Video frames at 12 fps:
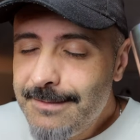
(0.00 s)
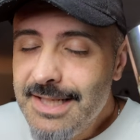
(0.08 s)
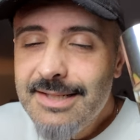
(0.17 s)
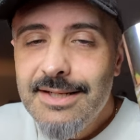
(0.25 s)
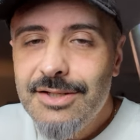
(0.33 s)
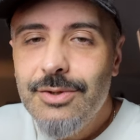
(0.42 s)

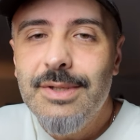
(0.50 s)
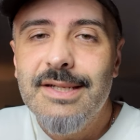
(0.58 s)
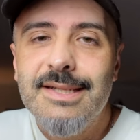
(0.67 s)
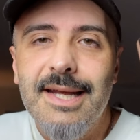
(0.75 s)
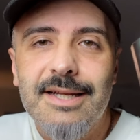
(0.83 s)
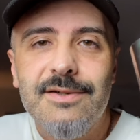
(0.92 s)
this is
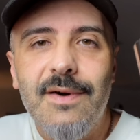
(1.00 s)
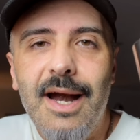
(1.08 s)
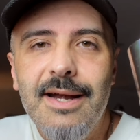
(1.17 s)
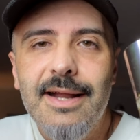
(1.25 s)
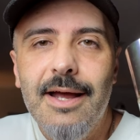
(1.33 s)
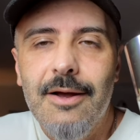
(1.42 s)
unisex
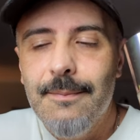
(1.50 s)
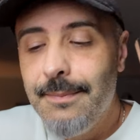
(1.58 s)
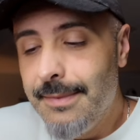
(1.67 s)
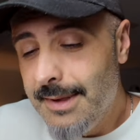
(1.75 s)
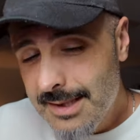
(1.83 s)
right now.